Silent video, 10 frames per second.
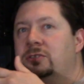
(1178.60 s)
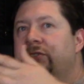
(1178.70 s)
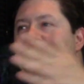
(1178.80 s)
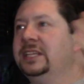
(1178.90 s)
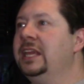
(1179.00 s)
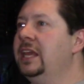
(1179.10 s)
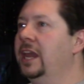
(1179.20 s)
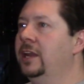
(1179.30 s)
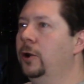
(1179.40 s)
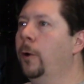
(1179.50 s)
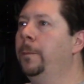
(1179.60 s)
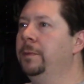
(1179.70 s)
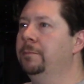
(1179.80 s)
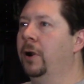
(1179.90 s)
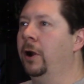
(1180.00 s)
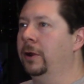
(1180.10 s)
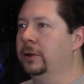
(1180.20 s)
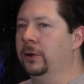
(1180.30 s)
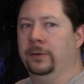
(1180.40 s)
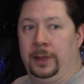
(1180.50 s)
see an open bar
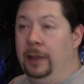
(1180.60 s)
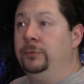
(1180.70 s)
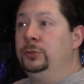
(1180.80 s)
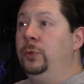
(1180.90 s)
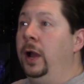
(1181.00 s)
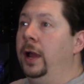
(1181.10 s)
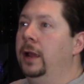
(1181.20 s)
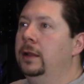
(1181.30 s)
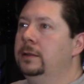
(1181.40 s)
and go, have what you want,